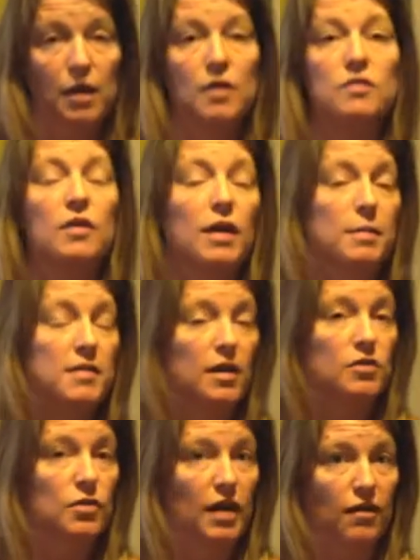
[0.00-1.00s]
so it comes out
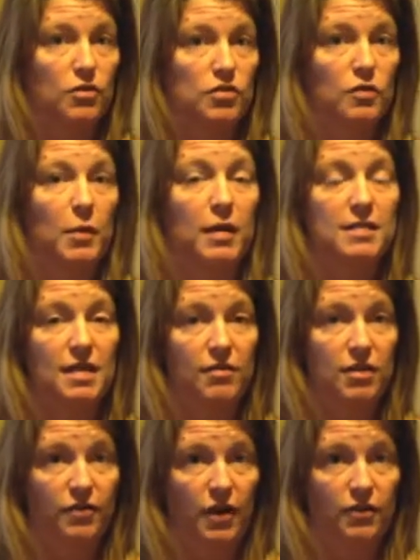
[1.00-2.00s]
to an average of about
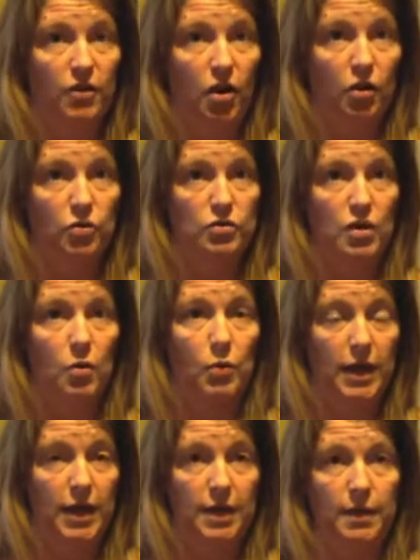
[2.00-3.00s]
$75 a
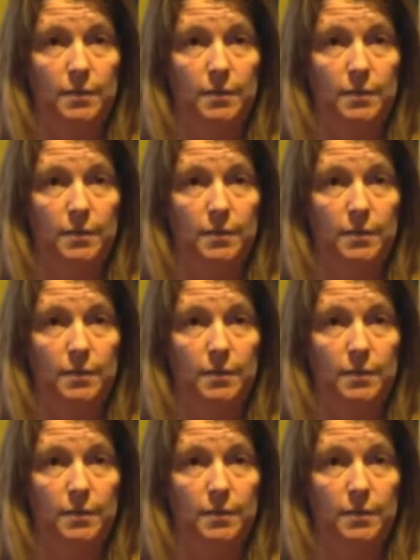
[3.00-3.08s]
week.